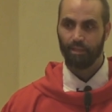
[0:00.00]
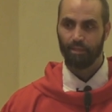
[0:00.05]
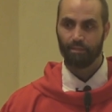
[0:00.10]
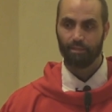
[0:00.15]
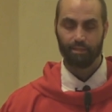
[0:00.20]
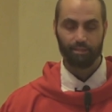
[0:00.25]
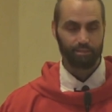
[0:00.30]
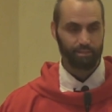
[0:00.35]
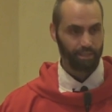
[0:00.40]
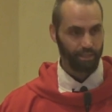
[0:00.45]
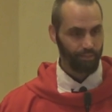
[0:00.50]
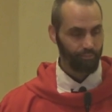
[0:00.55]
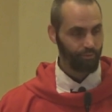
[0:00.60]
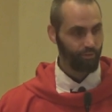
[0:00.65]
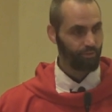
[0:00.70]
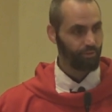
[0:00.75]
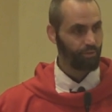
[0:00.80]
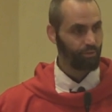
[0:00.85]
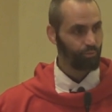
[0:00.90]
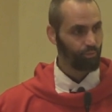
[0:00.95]
The deeper
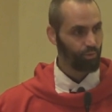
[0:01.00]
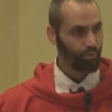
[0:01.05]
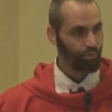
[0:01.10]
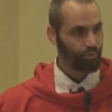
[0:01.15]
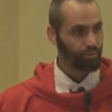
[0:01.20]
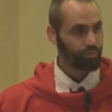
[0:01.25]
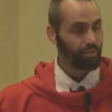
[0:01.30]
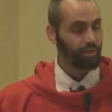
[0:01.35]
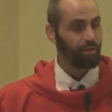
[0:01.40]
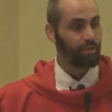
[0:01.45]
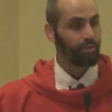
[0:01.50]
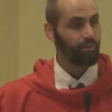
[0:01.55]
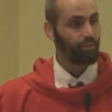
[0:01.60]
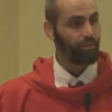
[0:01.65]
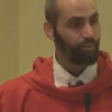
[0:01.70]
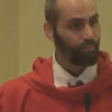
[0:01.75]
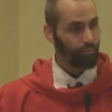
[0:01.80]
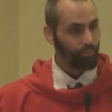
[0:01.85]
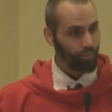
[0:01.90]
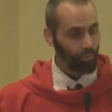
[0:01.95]
the wound,
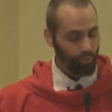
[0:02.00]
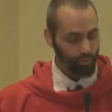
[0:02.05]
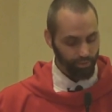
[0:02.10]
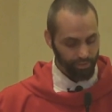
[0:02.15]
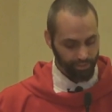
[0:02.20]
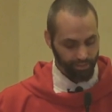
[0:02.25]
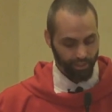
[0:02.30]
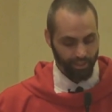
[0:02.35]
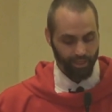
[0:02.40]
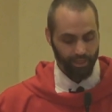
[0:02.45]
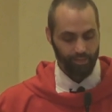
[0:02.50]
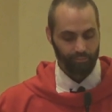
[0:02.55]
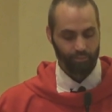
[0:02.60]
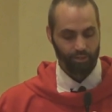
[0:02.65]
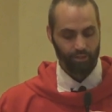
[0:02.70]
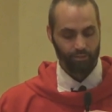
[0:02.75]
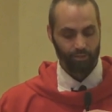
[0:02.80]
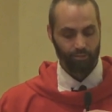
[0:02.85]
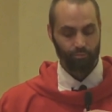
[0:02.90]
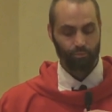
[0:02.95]
the more time
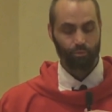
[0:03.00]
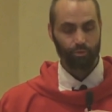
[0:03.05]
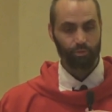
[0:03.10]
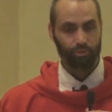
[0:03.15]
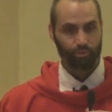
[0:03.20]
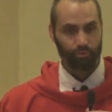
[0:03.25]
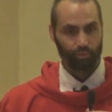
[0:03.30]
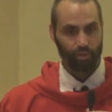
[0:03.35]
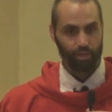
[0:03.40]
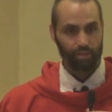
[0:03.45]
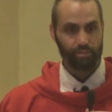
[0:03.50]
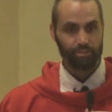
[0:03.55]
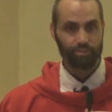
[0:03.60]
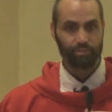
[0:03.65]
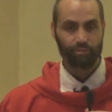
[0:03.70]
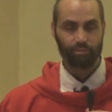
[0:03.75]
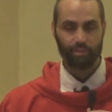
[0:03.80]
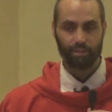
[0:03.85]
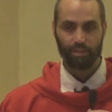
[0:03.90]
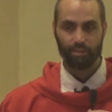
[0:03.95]
and the more grace
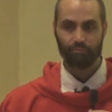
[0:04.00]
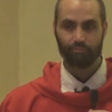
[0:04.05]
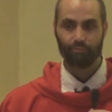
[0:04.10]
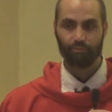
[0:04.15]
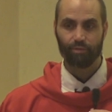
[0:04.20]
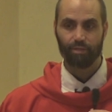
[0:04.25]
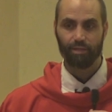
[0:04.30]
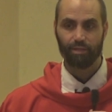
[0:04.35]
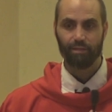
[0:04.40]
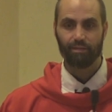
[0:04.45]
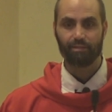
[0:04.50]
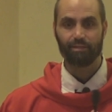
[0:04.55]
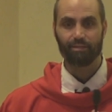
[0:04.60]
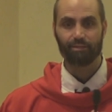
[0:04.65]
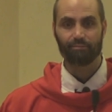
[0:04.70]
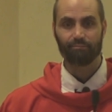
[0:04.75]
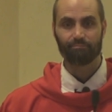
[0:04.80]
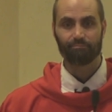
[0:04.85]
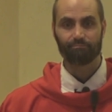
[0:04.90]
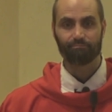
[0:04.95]
you need for healing.
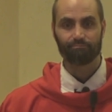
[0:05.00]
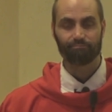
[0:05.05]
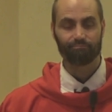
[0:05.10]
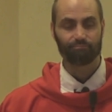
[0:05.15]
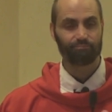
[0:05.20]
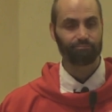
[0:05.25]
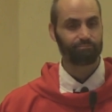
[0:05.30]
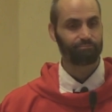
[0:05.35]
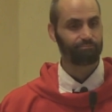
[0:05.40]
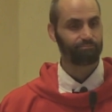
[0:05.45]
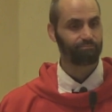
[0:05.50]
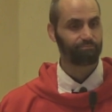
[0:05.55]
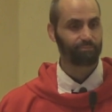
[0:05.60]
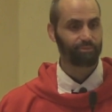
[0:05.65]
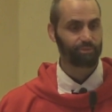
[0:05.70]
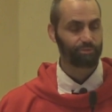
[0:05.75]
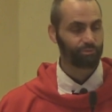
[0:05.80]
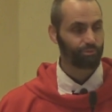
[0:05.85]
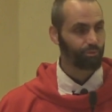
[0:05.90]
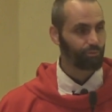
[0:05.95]

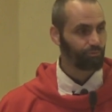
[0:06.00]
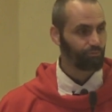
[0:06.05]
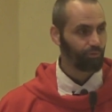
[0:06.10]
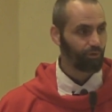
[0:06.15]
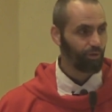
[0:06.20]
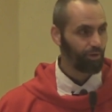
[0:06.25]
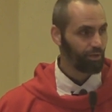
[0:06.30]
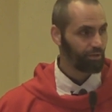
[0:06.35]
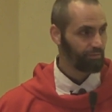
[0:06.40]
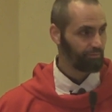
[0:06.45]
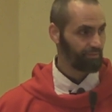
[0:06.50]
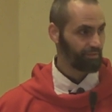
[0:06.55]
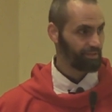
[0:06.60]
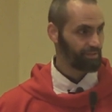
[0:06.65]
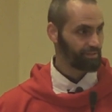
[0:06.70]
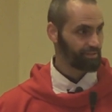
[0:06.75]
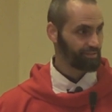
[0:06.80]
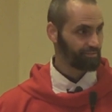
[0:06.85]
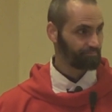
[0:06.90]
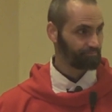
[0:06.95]
It's true for all of
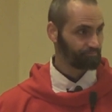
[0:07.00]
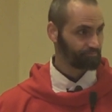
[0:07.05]
us.